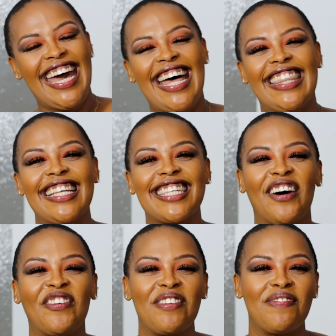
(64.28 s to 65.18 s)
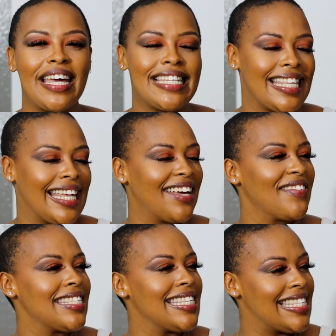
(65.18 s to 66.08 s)
And that's how we met. And then
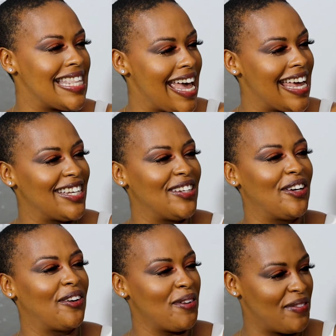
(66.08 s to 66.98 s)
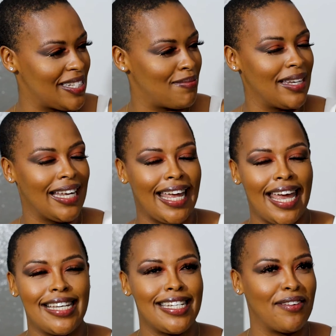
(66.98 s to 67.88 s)
ever since then, we've just been
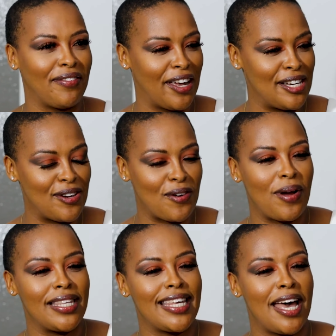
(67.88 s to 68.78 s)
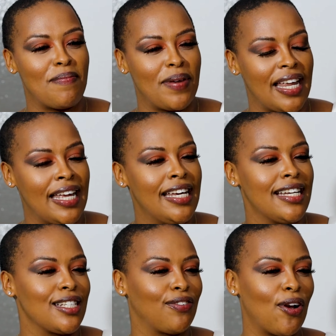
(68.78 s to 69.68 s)
engaging. We've had you on WhatsApp and
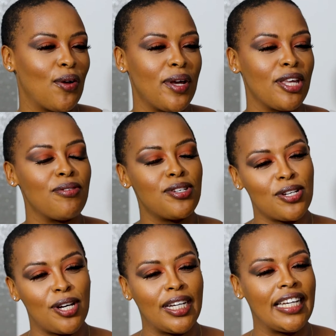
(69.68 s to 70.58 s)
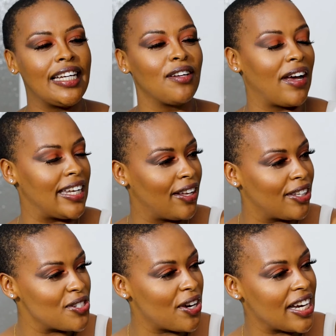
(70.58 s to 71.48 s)
just following your journey and finding out
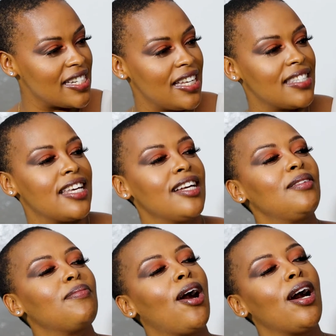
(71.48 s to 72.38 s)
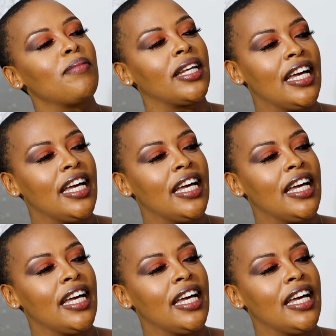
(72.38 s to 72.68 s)
that you're actually a single mom.